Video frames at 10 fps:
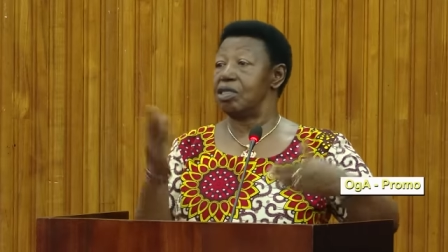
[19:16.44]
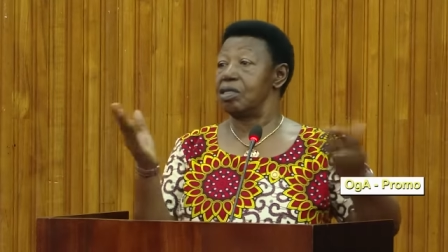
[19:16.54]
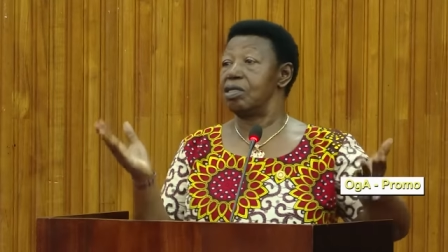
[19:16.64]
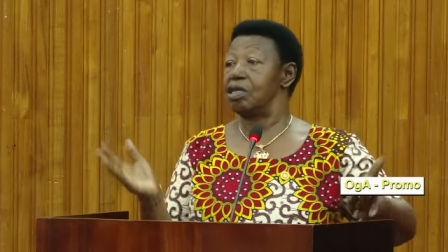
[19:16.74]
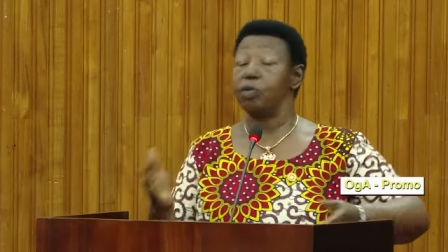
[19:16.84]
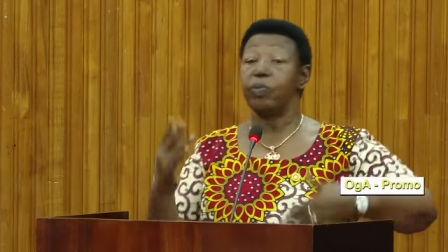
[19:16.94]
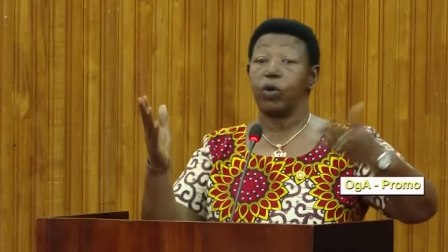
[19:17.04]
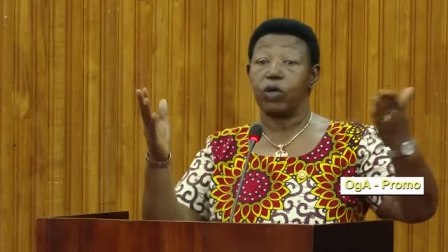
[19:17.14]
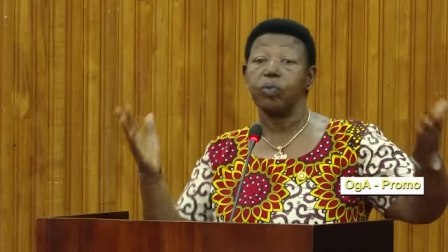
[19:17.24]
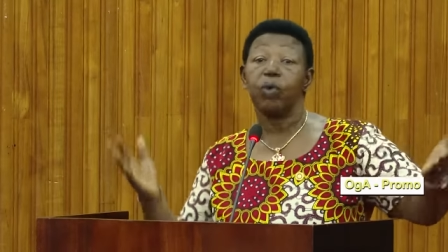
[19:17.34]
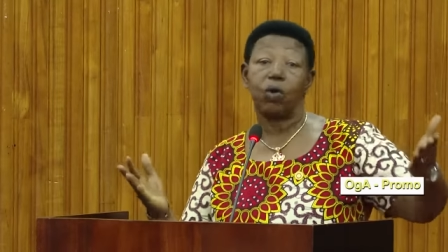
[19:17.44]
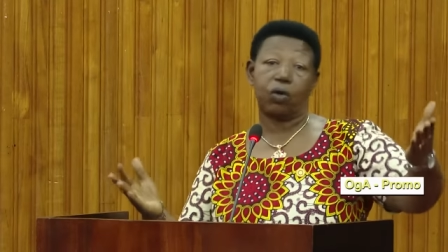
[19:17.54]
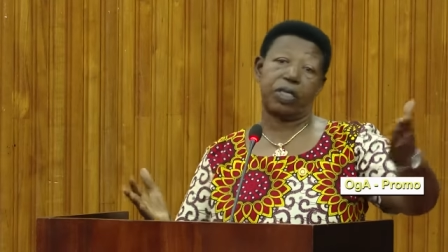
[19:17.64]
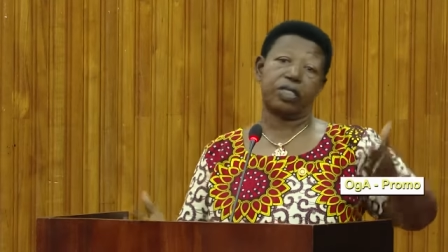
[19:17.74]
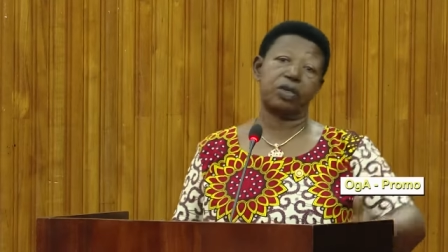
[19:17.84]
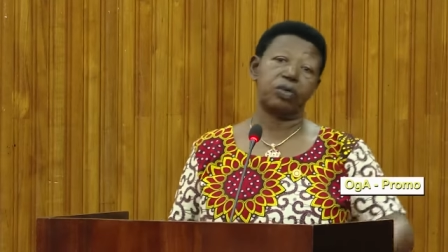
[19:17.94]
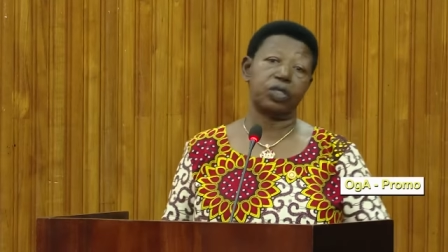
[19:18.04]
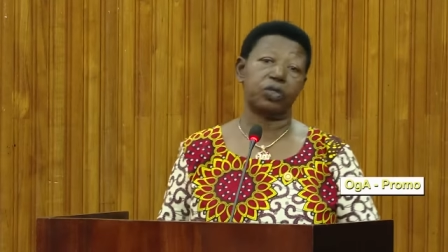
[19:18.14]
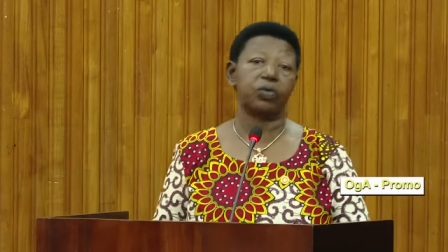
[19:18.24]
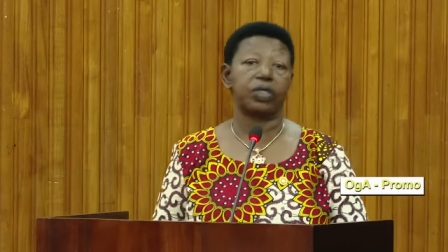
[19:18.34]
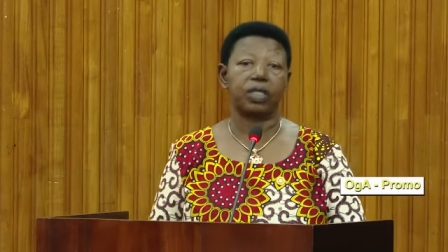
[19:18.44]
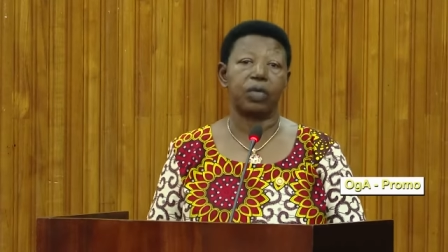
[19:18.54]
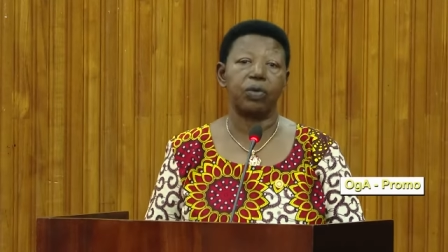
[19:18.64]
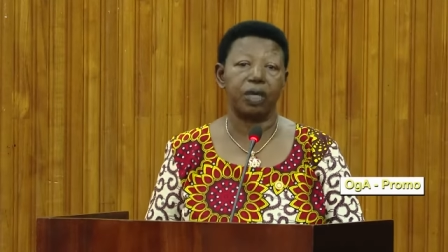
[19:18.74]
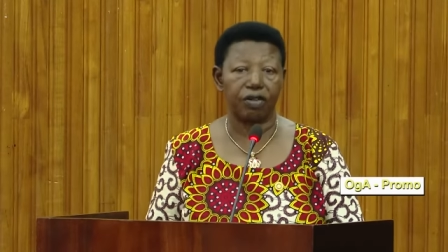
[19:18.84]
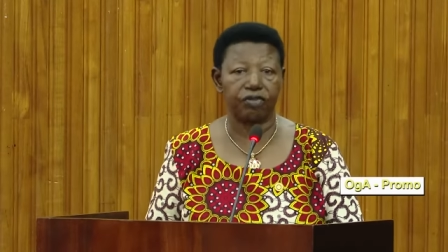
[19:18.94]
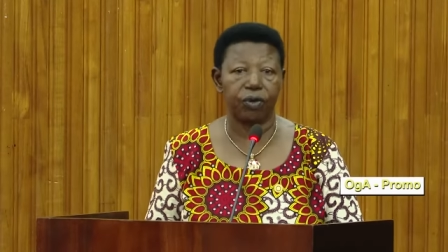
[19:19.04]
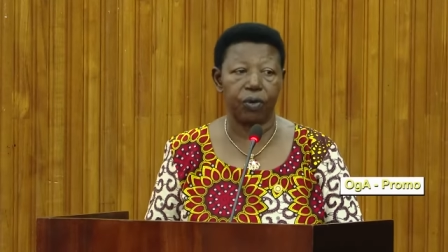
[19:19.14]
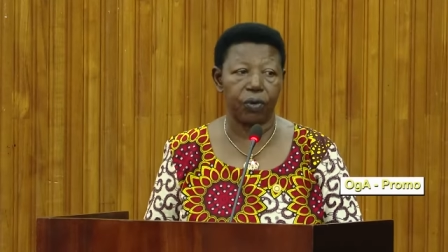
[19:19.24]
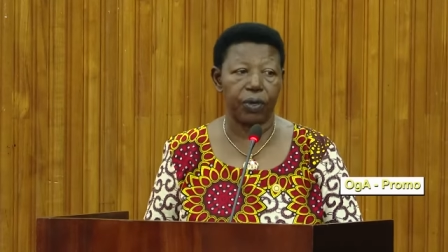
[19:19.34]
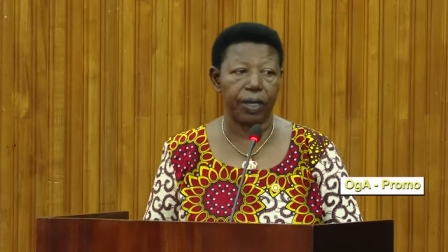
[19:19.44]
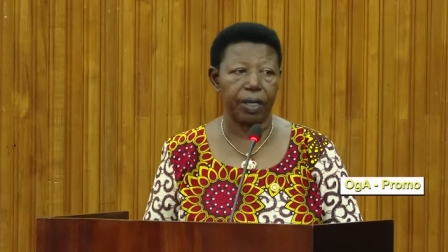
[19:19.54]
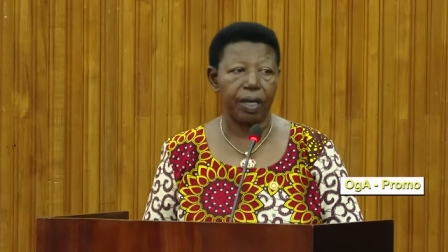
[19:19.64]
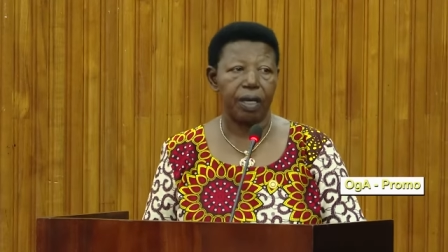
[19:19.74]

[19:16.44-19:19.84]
liberal democracy, which we say we are following,